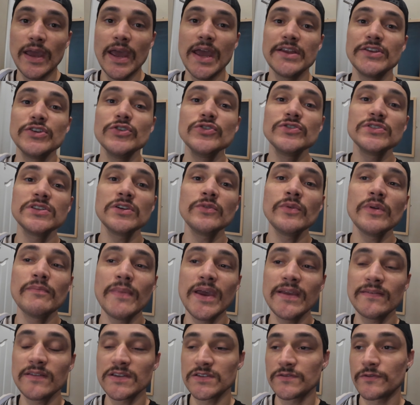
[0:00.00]
And usually we
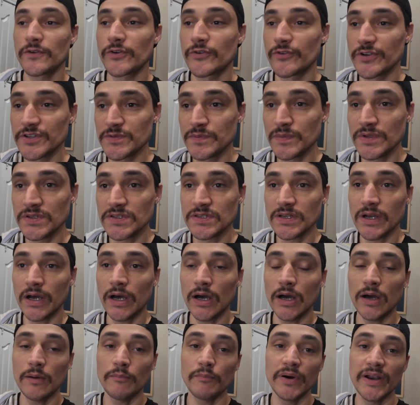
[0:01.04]
make this for Christmas,
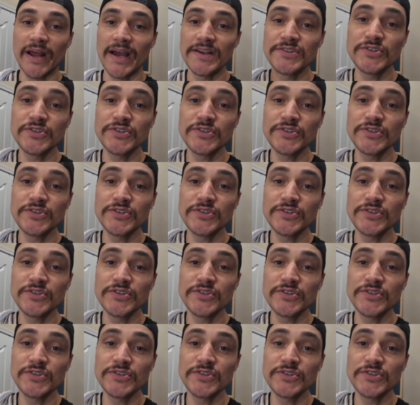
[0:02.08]
but